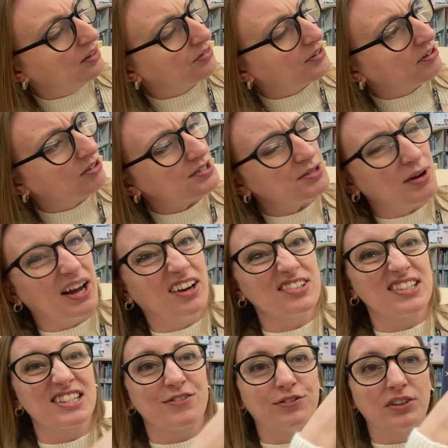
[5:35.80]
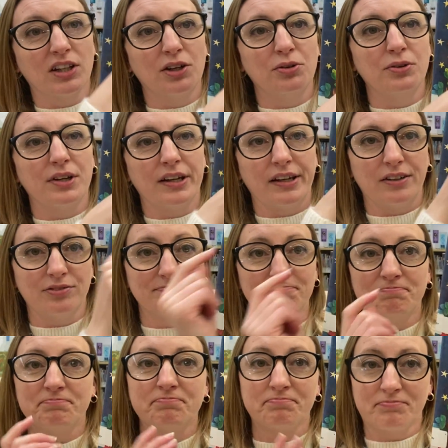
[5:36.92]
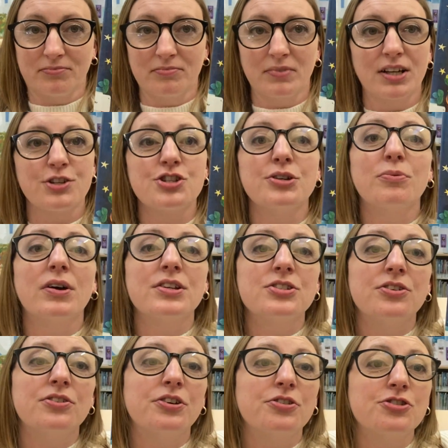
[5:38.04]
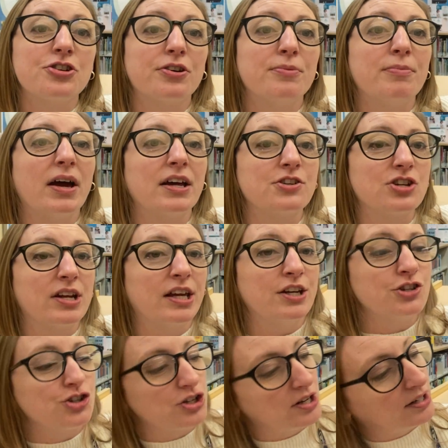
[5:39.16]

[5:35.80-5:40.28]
there are also houses floating because she wants you to use your imagination,